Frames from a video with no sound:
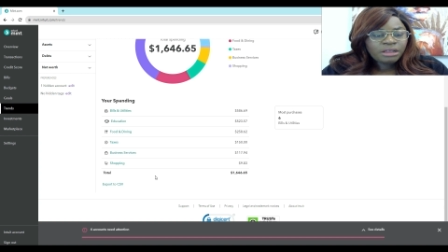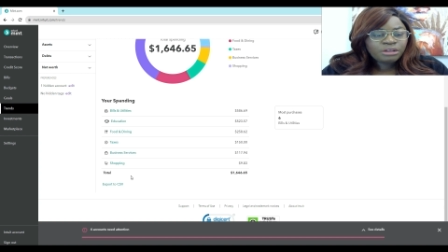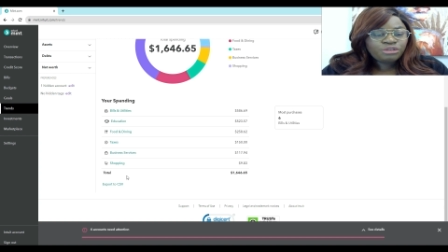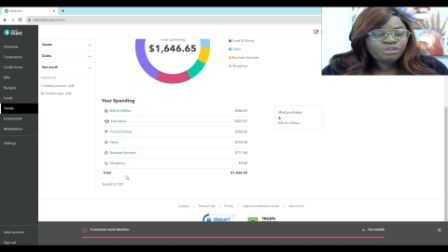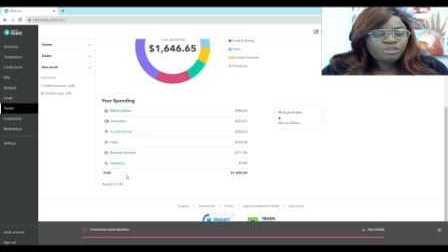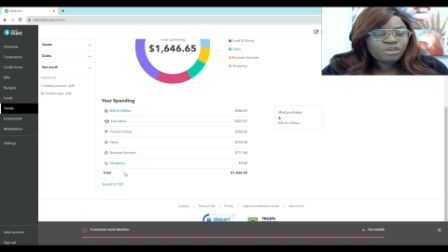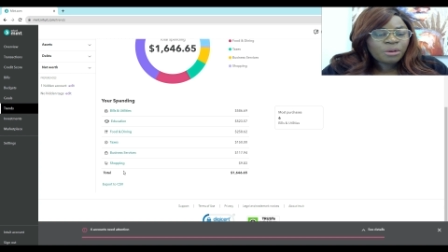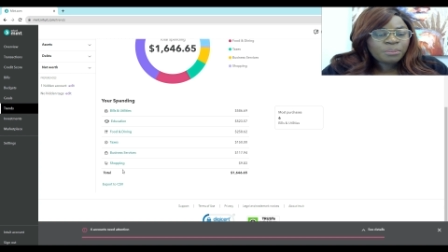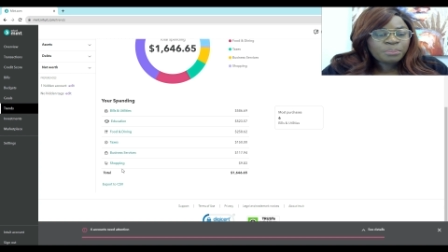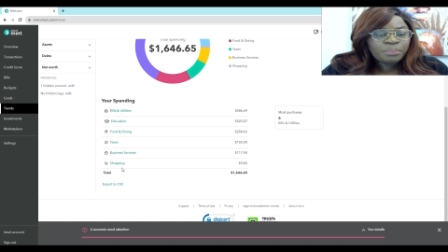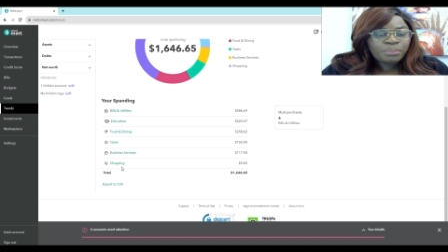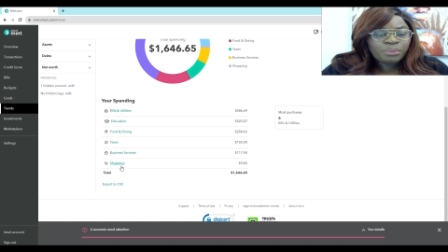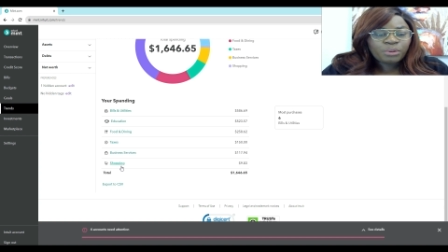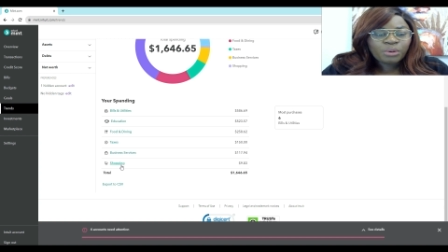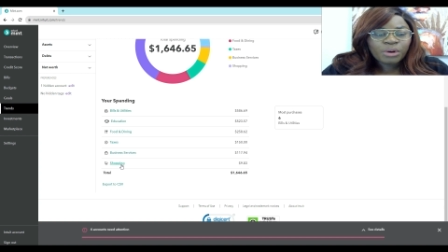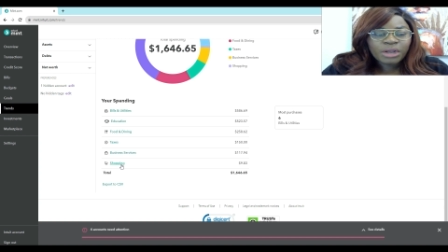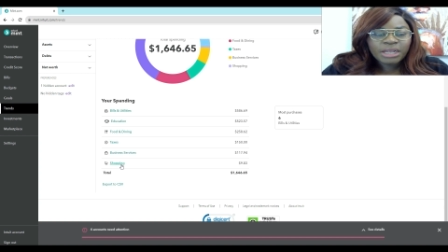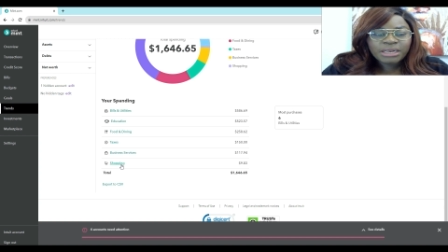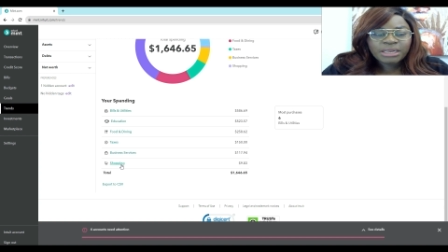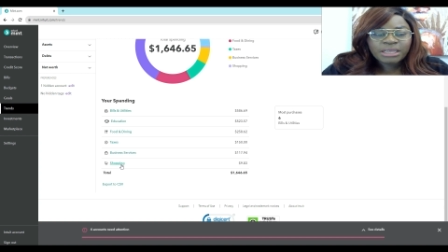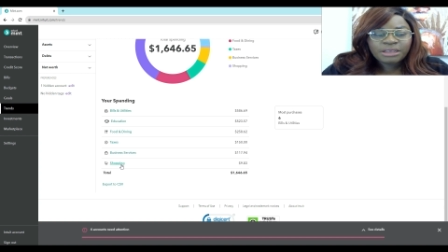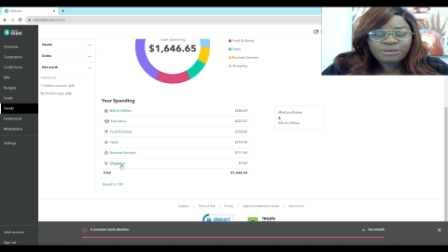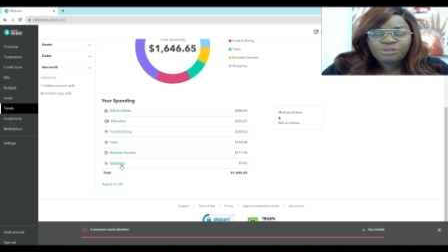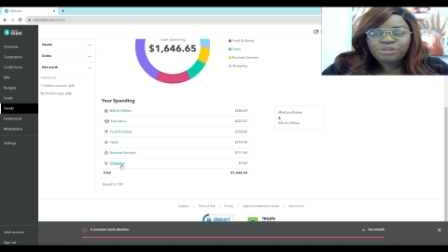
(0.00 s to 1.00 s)
jump
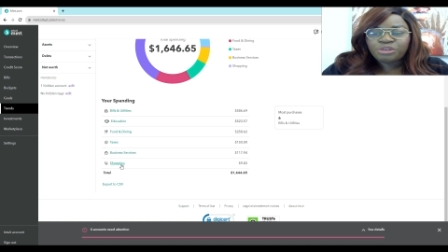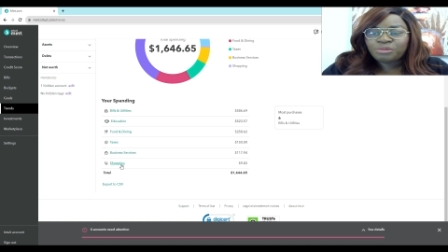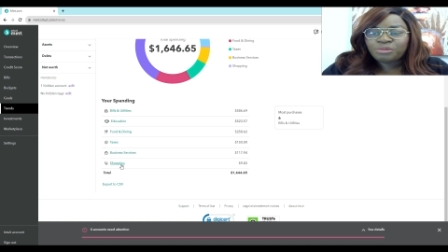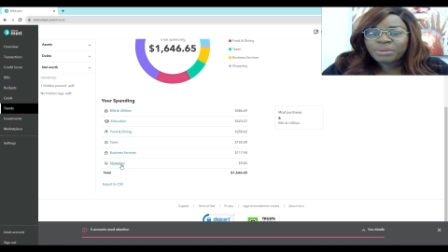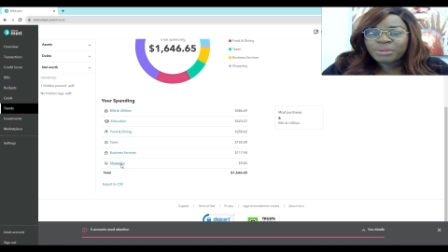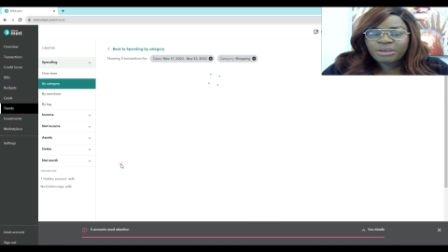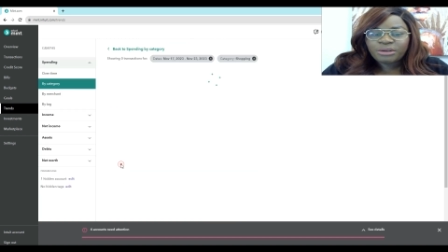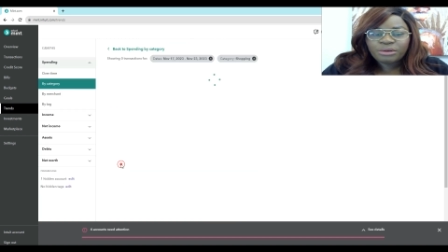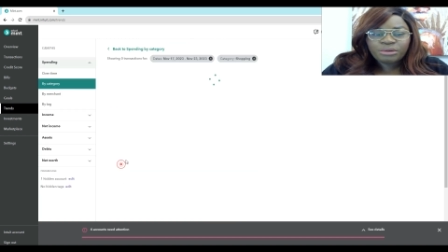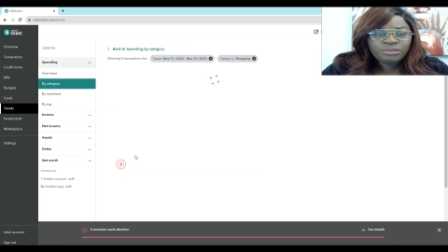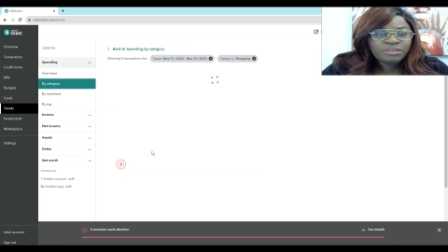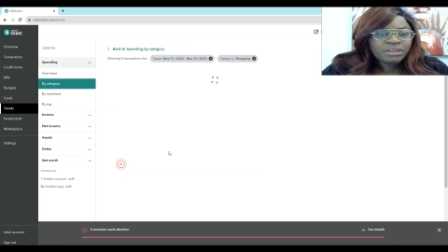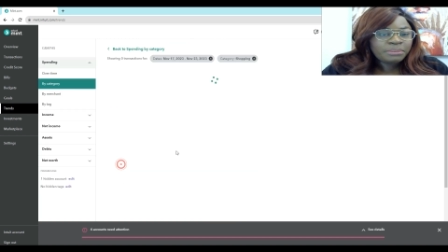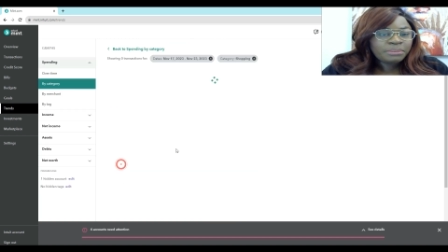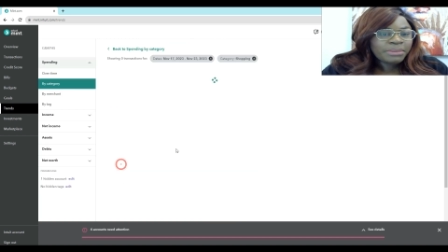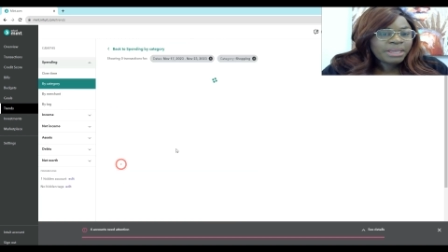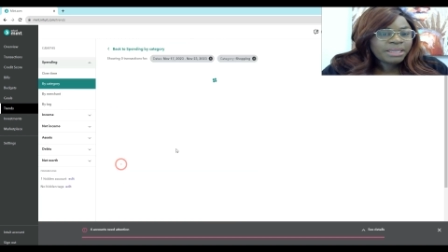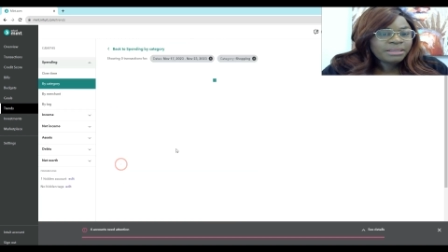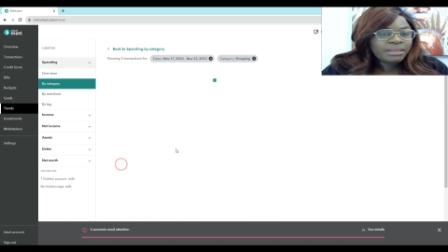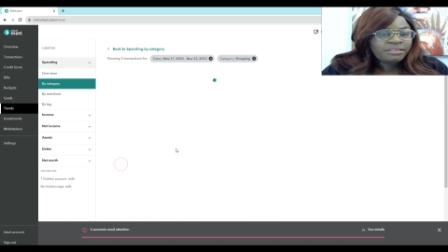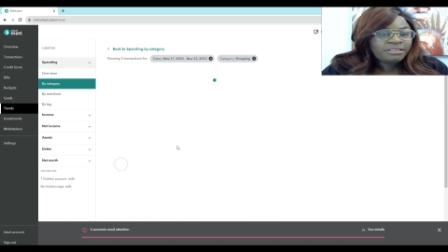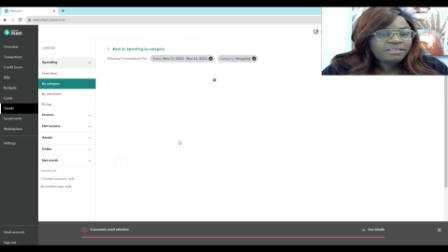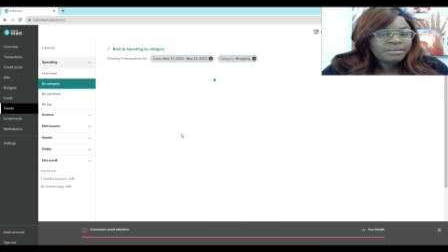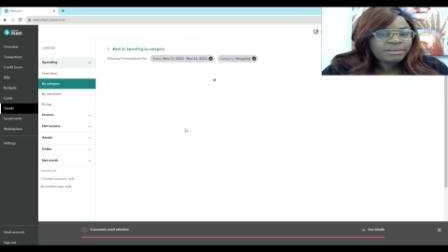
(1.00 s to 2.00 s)
point if you've been using
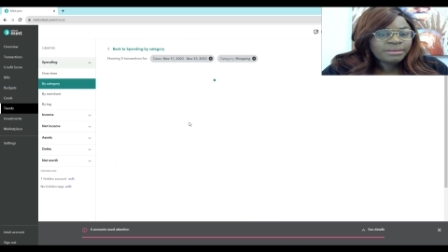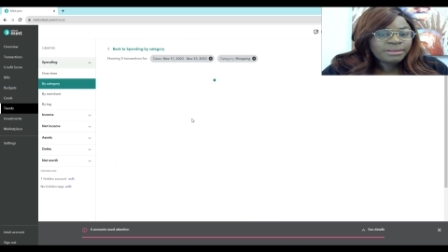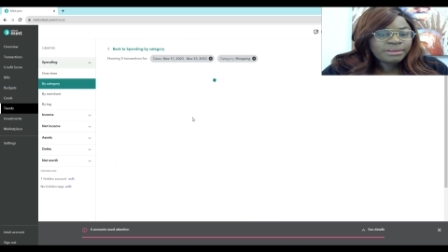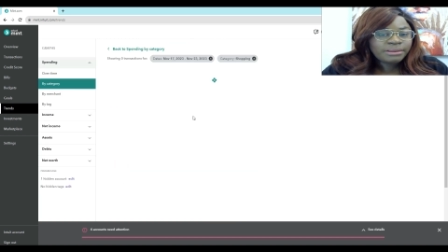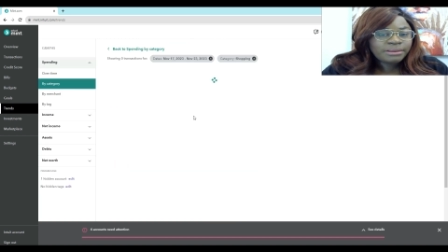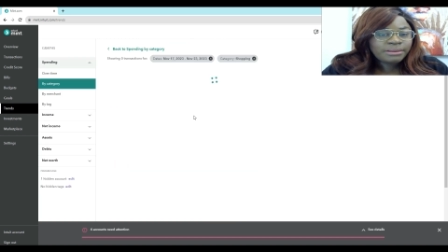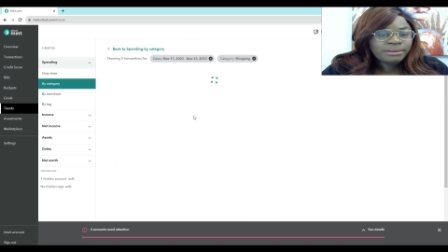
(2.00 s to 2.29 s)
Mint.